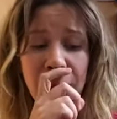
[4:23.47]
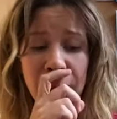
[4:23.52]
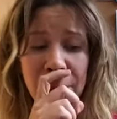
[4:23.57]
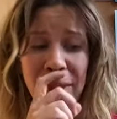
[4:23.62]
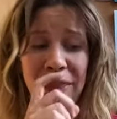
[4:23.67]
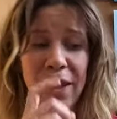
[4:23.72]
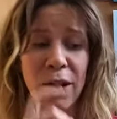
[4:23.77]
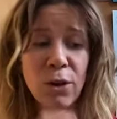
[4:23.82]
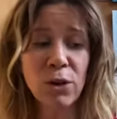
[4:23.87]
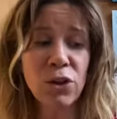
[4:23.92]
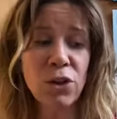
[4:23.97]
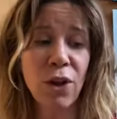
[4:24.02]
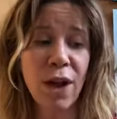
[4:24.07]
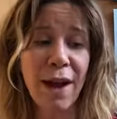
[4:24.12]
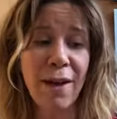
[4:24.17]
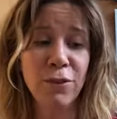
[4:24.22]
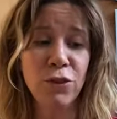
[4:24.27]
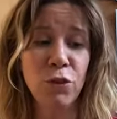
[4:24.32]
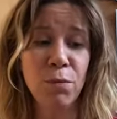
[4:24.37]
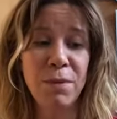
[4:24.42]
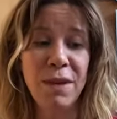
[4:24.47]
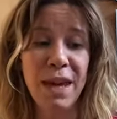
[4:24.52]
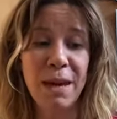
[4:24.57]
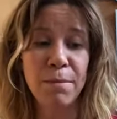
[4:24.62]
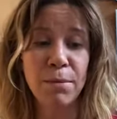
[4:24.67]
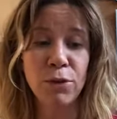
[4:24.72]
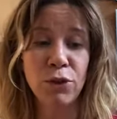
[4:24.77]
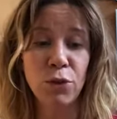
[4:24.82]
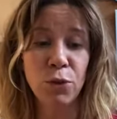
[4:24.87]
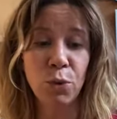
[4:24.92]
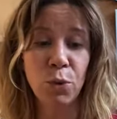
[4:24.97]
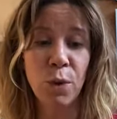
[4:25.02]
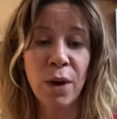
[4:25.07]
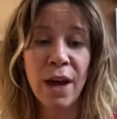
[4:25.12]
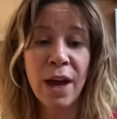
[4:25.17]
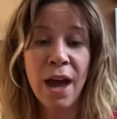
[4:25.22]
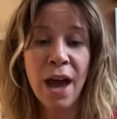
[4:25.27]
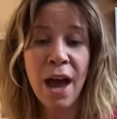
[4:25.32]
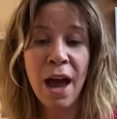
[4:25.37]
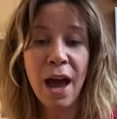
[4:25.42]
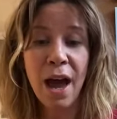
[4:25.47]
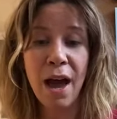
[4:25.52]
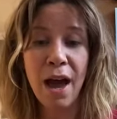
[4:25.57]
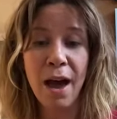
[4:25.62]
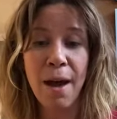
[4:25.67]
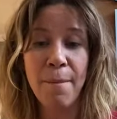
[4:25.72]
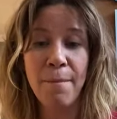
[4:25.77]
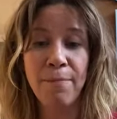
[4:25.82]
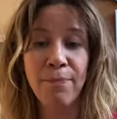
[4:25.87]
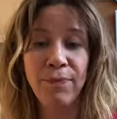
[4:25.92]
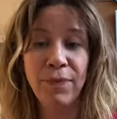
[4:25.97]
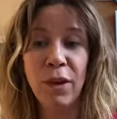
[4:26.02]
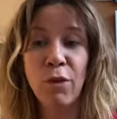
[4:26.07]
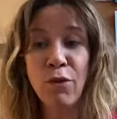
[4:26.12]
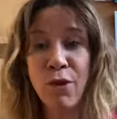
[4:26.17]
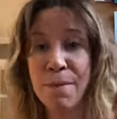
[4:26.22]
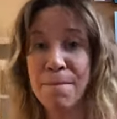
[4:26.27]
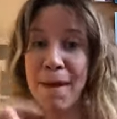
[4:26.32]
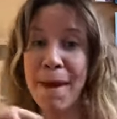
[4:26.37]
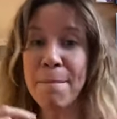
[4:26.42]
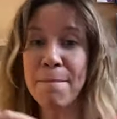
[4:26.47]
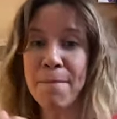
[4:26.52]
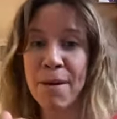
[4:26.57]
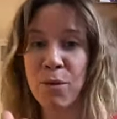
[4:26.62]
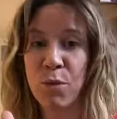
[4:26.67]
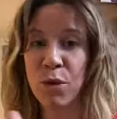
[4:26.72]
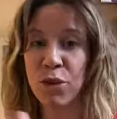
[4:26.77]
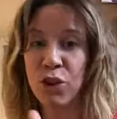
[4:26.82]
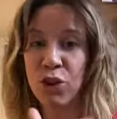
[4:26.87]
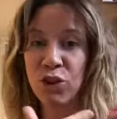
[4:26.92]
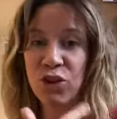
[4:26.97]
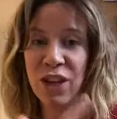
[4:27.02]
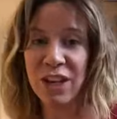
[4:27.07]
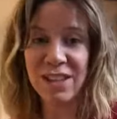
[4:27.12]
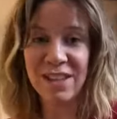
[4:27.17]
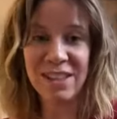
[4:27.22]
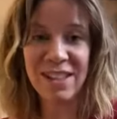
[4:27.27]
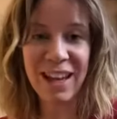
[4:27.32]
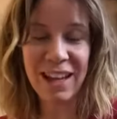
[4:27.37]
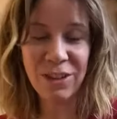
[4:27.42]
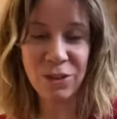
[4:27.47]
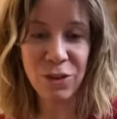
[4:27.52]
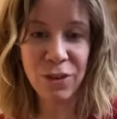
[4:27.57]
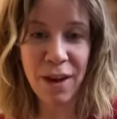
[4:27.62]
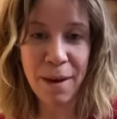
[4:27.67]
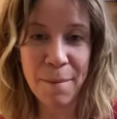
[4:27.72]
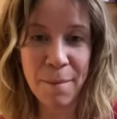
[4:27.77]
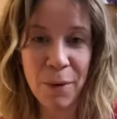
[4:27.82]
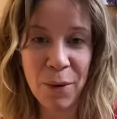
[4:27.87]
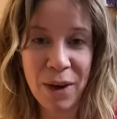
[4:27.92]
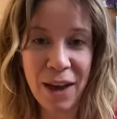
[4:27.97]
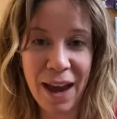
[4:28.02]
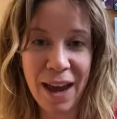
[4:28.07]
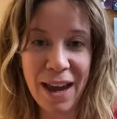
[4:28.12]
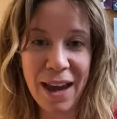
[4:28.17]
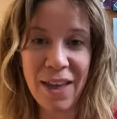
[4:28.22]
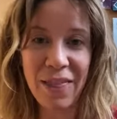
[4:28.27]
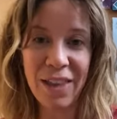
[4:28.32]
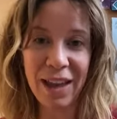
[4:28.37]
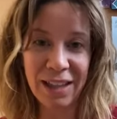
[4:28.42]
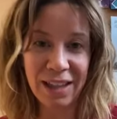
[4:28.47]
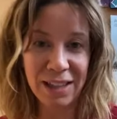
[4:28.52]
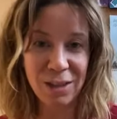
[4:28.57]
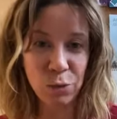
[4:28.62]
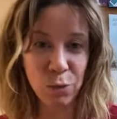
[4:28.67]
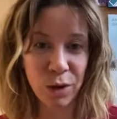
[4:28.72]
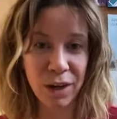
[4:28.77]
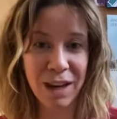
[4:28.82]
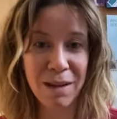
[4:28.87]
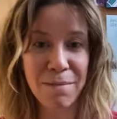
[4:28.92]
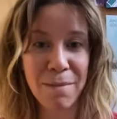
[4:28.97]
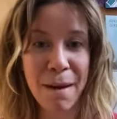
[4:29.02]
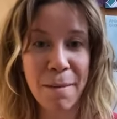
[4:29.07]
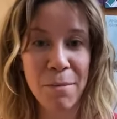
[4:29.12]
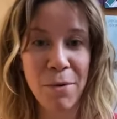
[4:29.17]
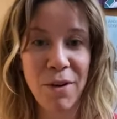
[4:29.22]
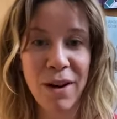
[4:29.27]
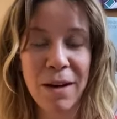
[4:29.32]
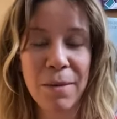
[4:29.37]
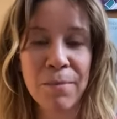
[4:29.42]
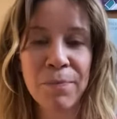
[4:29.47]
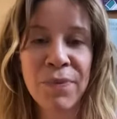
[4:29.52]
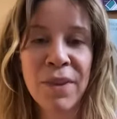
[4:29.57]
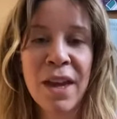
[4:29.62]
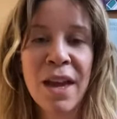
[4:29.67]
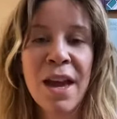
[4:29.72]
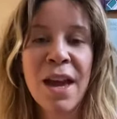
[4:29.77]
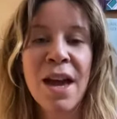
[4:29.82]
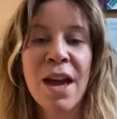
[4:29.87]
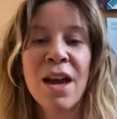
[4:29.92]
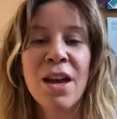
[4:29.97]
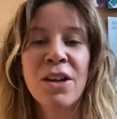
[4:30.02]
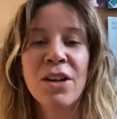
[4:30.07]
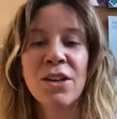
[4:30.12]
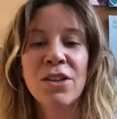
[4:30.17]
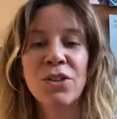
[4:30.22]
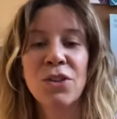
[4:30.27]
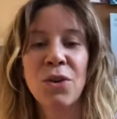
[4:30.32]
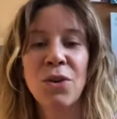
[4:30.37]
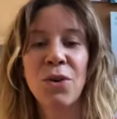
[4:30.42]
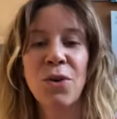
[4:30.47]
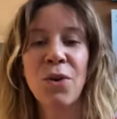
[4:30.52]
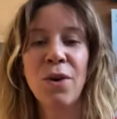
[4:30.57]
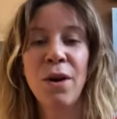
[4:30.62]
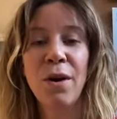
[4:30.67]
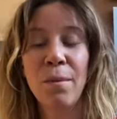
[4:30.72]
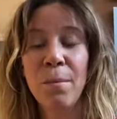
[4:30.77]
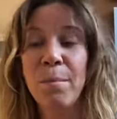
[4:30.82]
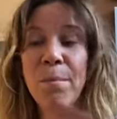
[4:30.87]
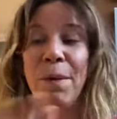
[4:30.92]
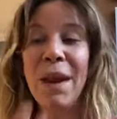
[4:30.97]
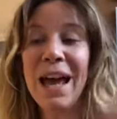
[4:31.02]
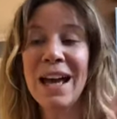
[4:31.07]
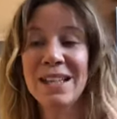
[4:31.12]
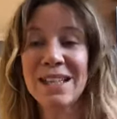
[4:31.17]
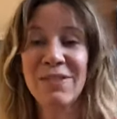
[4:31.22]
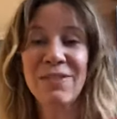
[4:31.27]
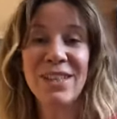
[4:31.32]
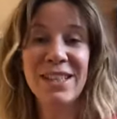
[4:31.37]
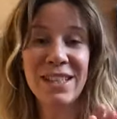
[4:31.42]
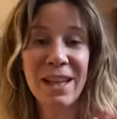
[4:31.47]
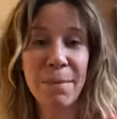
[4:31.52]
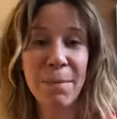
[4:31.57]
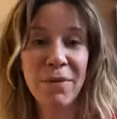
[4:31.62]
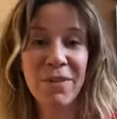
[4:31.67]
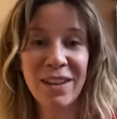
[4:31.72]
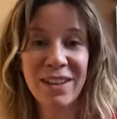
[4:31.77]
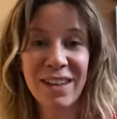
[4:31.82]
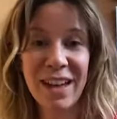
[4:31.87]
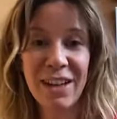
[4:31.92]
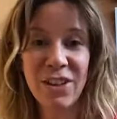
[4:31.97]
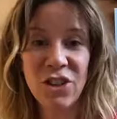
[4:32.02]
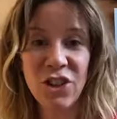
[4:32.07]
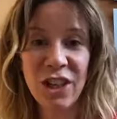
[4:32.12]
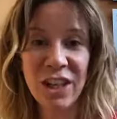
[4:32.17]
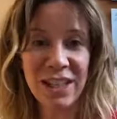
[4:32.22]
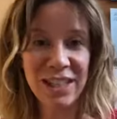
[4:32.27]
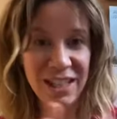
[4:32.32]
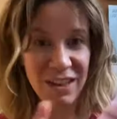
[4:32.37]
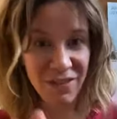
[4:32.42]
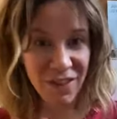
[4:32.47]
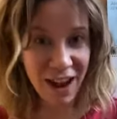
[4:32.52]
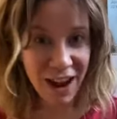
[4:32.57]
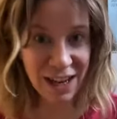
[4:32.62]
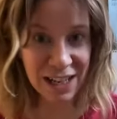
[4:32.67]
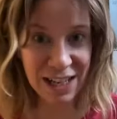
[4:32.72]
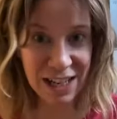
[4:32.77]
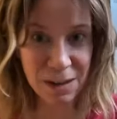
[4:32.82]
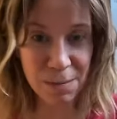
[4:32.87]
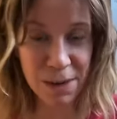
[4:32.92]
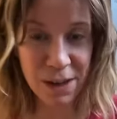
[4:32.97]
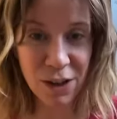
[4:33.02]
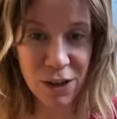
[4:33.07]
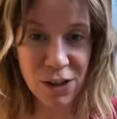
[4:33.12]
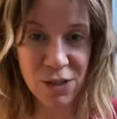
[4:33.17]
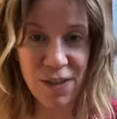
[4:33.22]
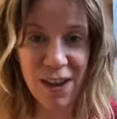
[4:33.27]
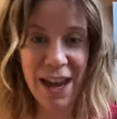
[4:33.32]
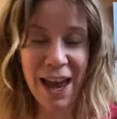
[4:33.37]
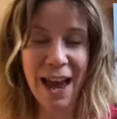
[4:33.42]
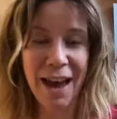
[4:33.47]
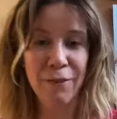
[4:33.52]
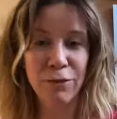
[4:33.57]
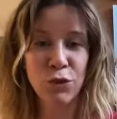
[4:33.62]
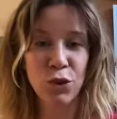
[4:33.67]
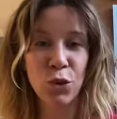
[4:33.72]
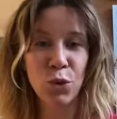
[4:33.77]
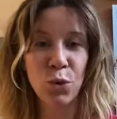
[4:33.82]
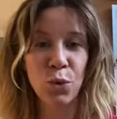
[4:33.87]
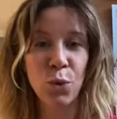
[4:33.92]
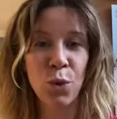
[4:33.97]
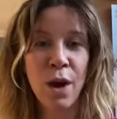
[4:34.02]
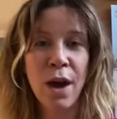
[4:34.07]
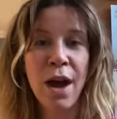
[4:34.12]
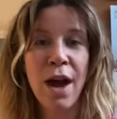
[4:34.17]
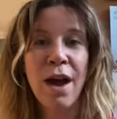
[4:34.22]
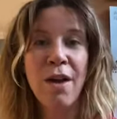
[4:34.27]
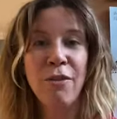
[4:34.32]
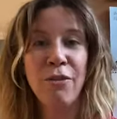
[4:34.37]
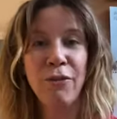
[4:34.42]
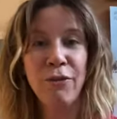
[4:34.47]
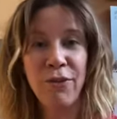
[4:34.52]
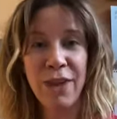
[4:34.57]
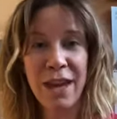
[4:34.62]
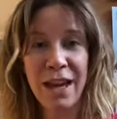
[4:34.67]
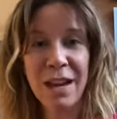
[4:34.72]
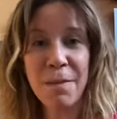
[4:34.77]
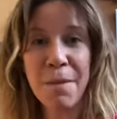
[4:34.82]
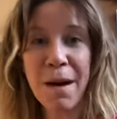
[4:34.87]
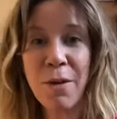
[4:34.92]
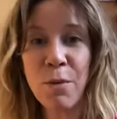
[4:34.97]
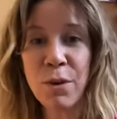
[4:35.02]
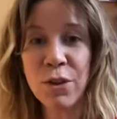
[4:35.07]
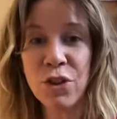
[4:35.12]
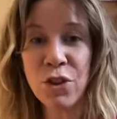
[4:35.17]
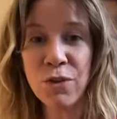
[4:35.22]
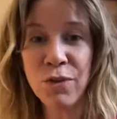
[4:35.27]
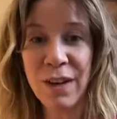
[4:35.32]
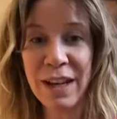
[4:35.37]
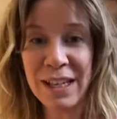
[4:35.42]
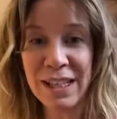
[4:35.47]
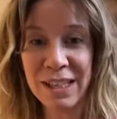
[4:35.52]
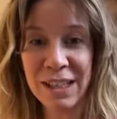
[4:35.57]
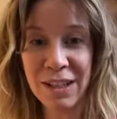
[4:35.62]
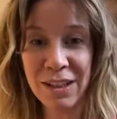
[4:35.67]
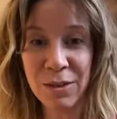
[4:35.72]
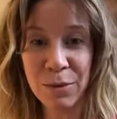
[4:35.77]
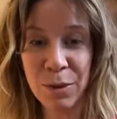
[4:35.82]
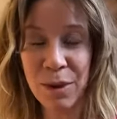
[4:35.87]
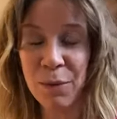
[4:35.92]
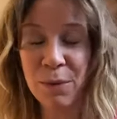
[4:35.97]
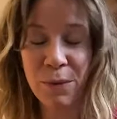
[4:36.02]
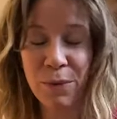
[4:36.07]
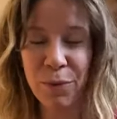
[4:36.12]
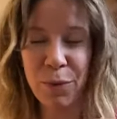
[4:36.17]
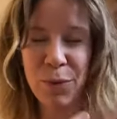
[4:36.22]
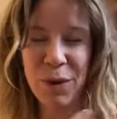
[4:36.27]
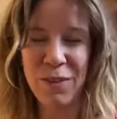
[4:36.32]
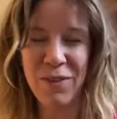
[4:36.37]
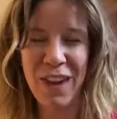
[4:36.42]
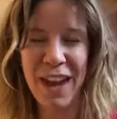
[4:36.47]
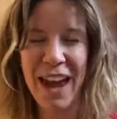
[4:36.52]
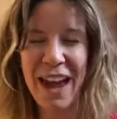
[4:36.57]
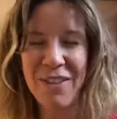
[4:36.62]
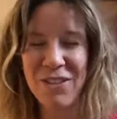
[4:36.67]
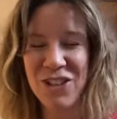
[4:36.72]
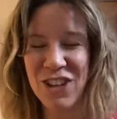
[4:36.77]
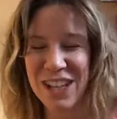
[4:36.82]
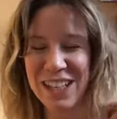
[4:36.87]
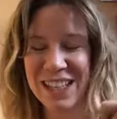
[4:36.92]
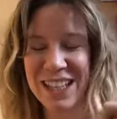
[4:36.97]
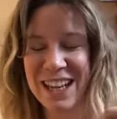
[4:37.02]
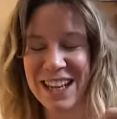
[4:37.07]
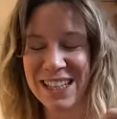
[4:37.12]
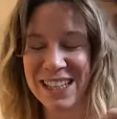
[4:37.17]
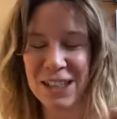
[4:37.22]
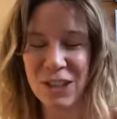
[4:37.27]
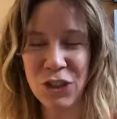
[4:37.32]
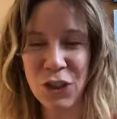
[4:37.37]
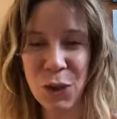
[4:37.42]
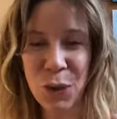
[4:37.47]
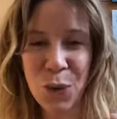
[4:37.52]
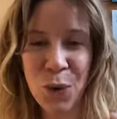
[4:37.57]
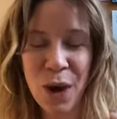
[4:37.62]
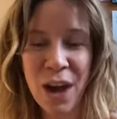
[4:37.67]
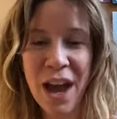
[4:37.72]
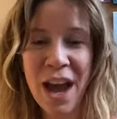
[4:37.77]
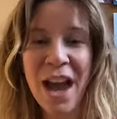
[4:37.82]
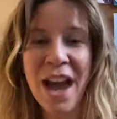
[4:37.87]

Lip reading: But they also have to be able to remember what you just said to them, okay? And that is working memory. So plus this type of attention is divided, because they have to think about what you've listened, what they have just listened to.